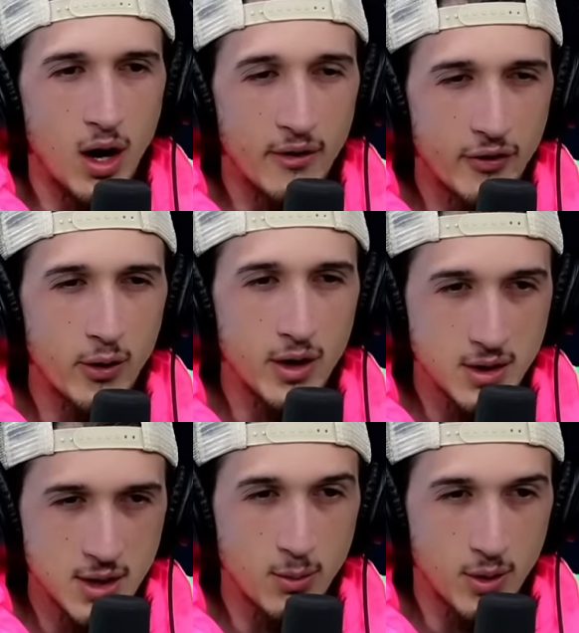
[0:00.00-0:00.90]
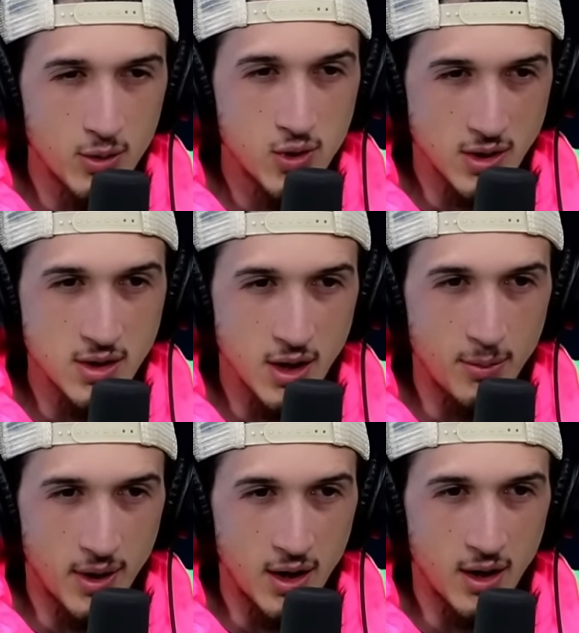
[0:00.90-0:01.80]
A furry is someone who dresses
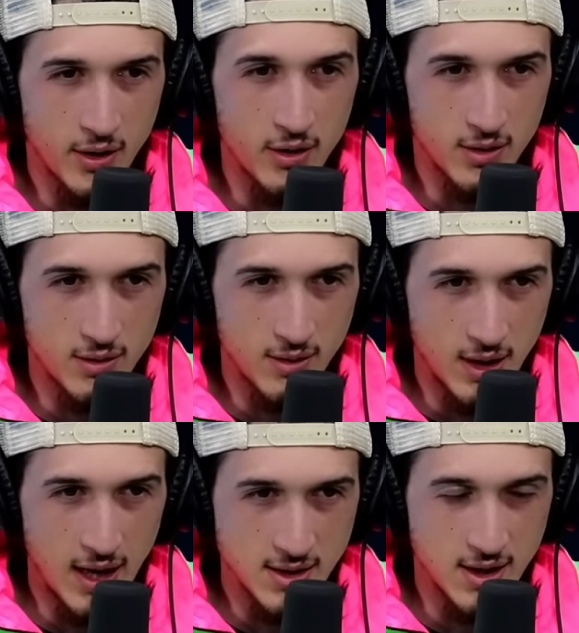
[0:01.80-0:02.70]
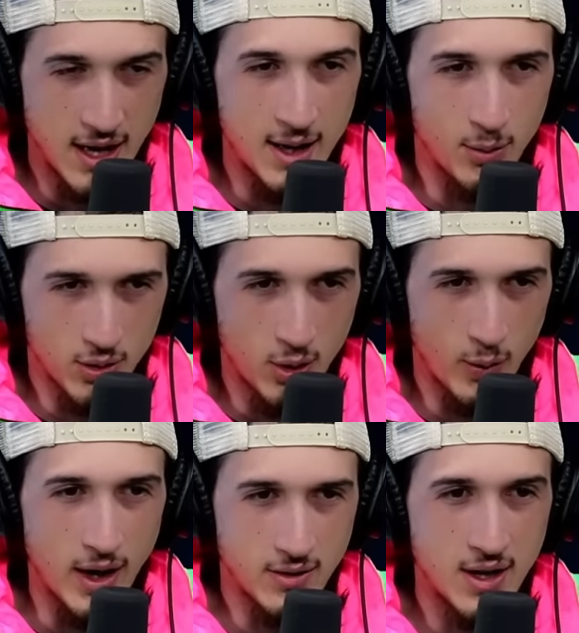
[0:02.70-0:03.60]
up in another as an animal, correct?